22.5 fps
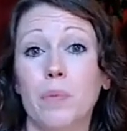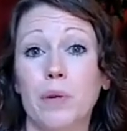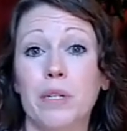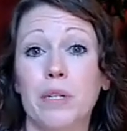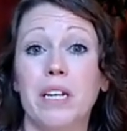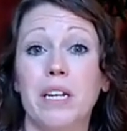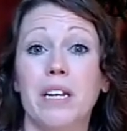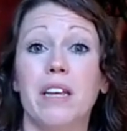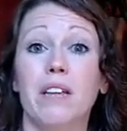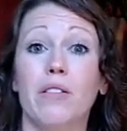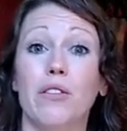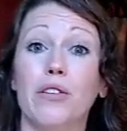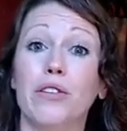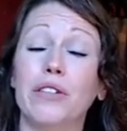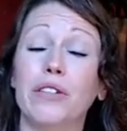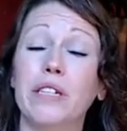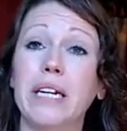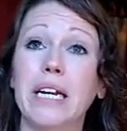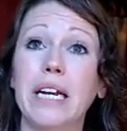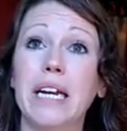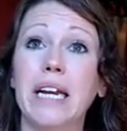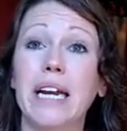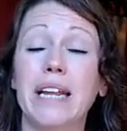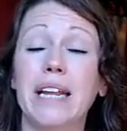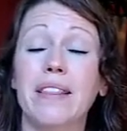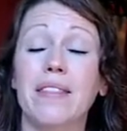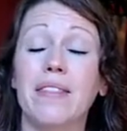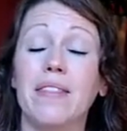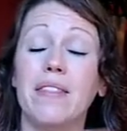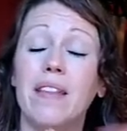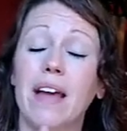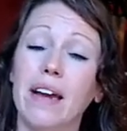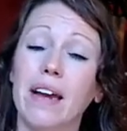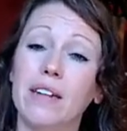particularly
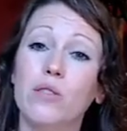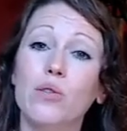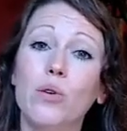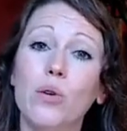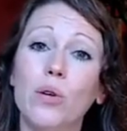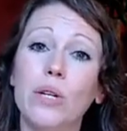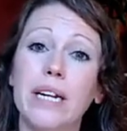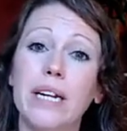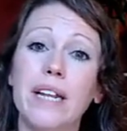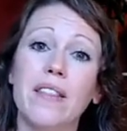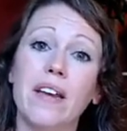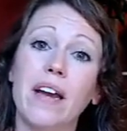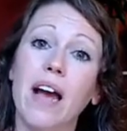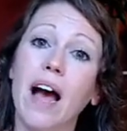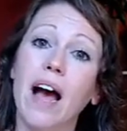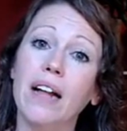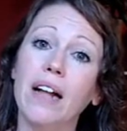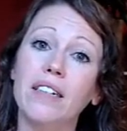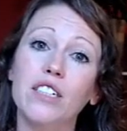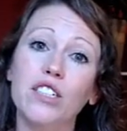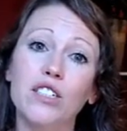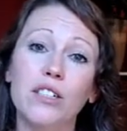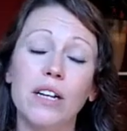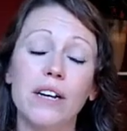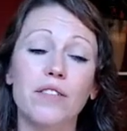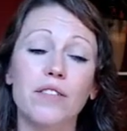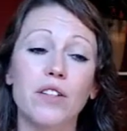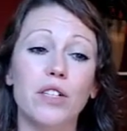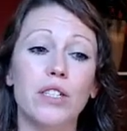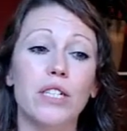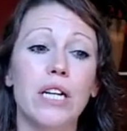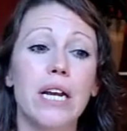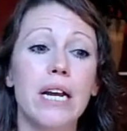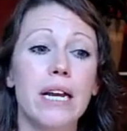in high school and at the college
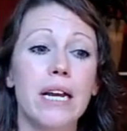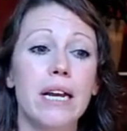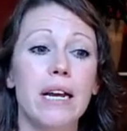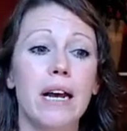level.